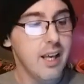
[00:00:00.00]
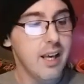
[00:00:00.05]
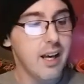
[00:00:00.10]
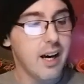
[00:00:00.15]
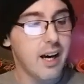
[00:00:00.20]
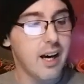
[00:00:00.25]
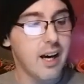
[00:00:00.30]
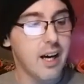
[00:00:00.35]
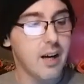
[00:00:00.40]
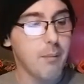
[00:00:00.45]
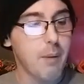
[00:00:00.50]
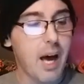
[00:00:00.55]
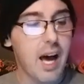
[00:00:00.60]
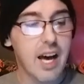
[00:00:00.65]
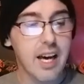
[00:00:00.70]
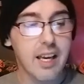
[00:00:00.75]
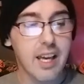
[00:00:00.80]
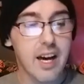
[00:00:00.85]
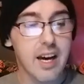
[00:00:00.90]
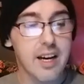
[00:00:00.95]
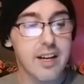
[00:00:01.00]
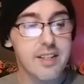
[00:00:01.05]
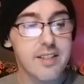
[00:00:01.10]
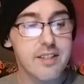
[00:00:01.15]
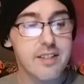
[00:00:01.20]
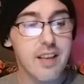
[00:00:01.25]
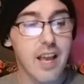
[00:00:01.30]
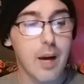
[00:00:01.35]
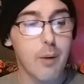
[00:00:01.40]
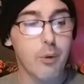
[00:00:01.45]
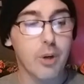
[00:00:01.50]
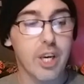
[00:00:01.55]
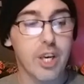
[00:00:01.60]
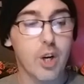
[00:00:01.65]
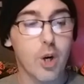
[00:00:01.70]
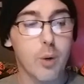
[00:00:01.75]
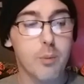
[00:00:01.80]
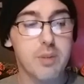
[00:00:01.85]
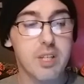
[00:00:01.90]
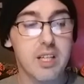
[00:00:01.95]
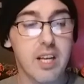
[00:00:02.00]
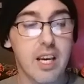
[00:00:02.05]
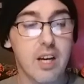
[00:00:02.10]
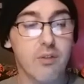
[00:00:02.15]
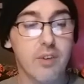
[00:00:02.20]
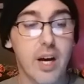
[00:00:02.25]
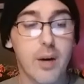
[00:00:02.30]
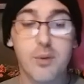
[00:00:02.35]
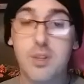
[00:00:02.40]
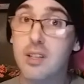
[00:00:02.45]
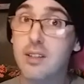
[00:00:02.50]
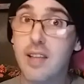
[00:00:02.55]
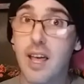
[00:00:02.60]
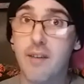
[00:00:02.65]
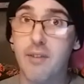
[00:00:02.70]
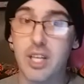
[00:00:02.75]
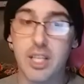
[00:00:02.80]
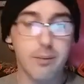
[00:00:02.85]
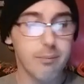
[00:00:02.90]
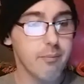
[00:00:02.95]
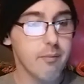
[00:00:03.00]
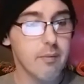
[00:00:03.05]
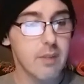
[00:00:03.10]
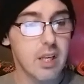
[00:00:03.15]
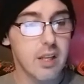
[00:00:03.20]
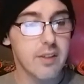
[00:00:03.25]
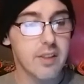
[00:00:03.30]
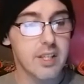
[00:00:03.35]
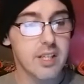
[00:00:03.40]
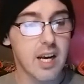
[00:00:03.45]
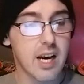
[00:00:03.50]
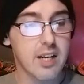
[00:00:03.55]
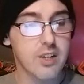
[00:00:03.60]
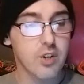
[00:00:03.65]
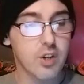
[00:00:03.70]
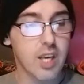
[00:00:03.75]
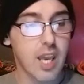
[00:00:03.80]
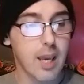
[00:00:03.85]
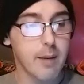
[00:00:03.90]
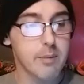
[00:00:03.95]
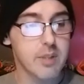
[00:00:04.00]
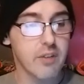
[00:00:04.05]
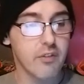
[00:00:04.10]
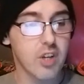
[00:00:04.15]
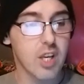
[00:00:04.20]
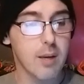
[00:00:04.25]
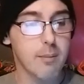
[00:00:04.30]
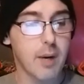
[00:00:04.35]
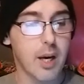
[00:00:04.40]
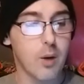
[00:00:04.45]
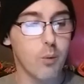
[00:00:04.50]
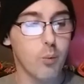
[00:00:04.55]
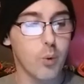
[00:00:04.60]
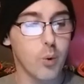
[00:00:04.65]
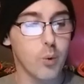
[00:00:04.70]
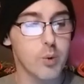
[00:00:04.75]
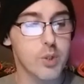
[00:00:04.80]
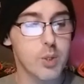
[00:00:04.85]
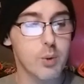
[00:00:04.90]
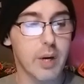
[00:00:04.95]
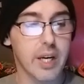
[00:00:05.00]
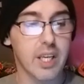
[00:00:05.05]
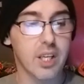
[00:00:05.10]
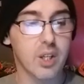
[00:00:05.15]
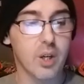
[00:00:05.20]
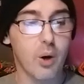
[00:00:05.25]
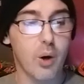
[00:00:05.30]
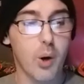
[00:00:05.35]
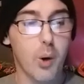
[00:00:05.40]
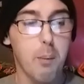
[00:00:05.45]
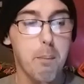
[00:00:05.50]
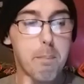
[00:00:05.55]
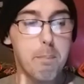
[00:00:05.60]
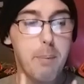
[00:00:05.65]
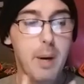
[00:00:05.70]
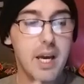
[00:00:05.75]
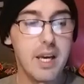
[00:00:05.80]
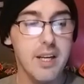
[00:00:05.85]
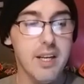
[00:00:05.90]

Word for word: Um, "Hi guys, I will get home today around eleven. The doctor came to look at my wound so I can go home, but